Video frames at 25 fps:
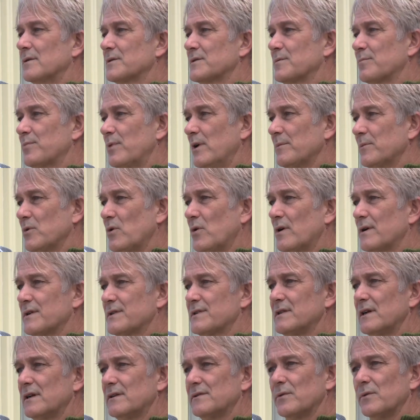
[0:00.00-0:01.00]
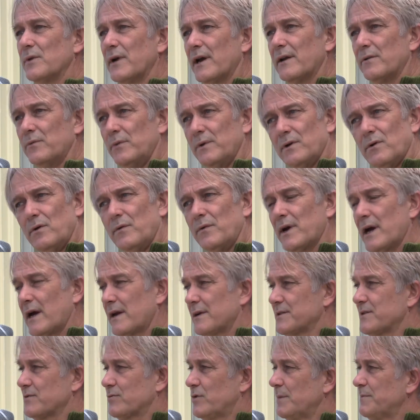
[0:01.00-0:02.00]
Supreme Court said we
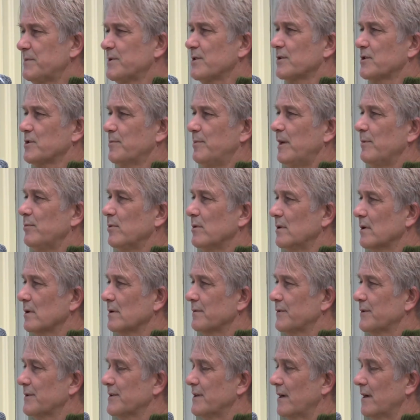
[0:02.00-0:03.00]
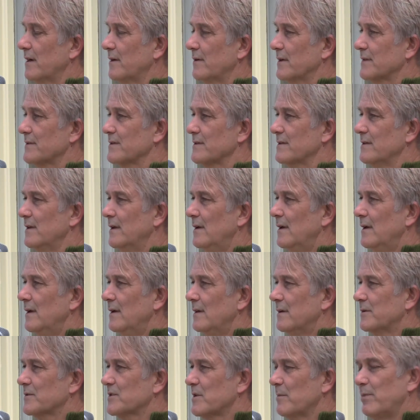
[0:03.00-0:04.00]
got to strip search people looking for terrorists.
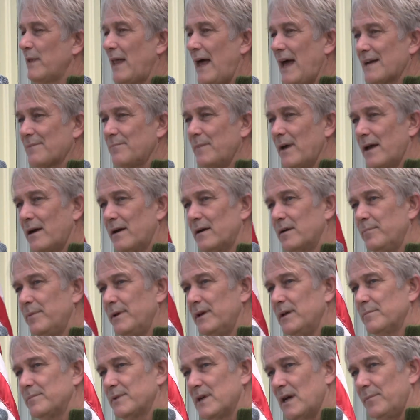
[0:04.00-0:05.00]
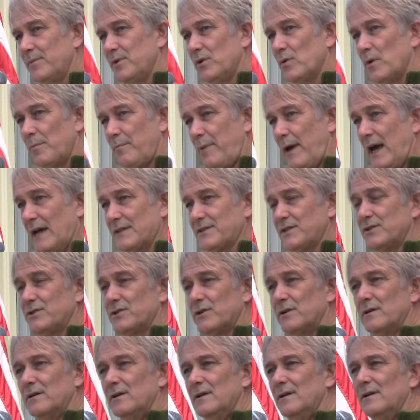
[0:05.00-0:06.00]
There was a black man in a BMW, a
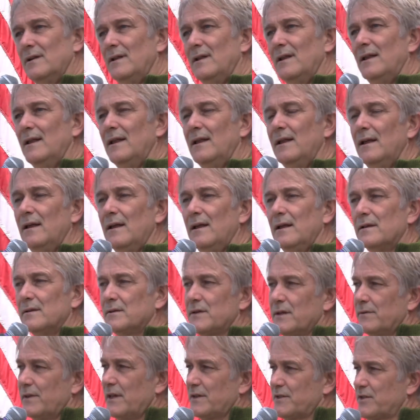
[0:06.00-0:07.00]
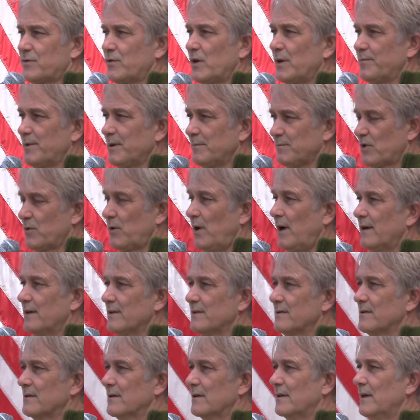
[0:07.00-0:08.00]
passenger. They stripped him
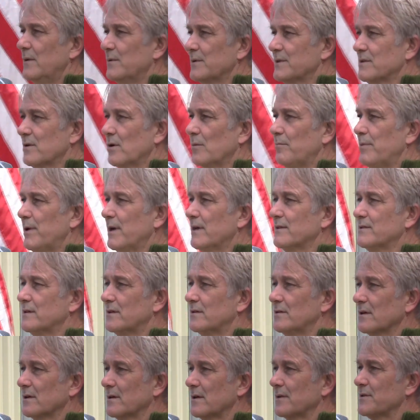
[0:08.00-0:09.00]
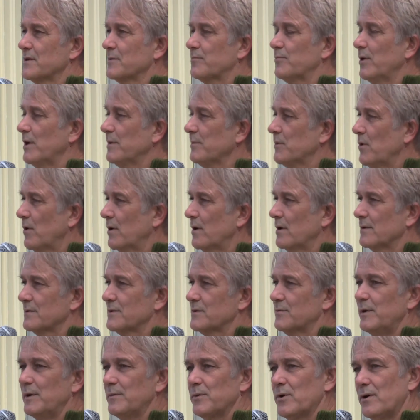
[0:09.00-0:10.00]
twice. He was so pissed he took it to the Supreme Court, and
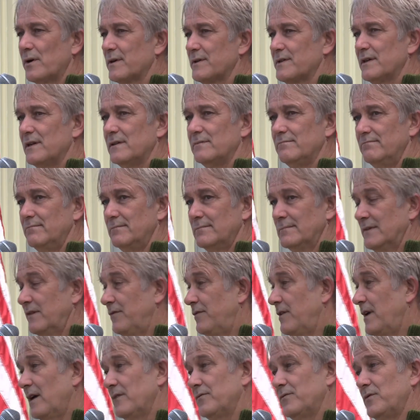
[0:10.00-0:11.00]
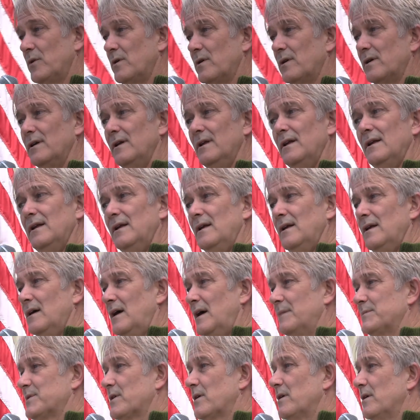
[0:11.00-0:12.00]
the Supreme Court said 5-4.
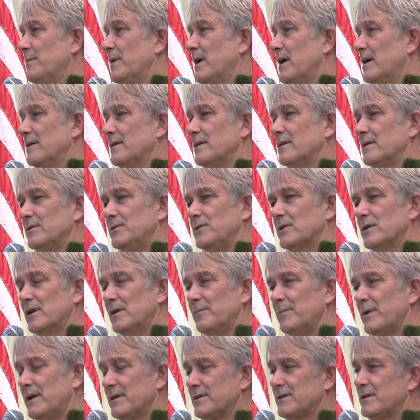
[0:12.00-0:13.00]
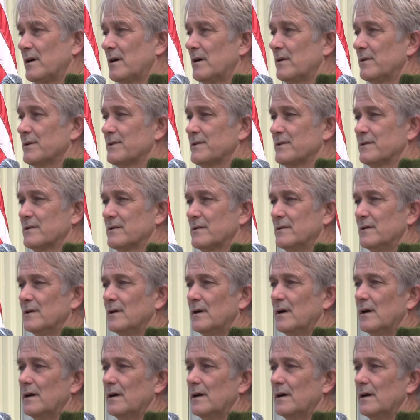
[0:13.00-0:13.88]
I'm sorry, man. You could have been a terrorist.